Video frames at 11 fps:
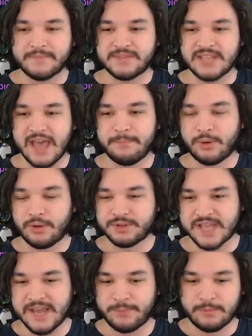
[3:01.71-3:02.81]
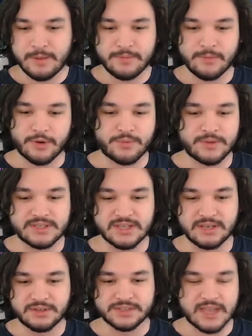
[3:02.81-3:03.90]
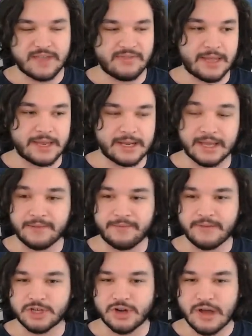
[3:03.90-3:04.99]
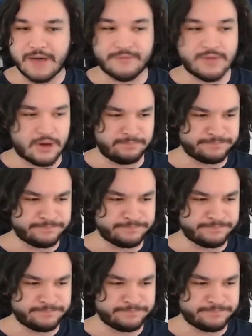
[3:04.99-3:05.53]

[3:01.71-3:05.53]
10 pull, 10 pull, maybe more three singles, and then uh, finish it off here.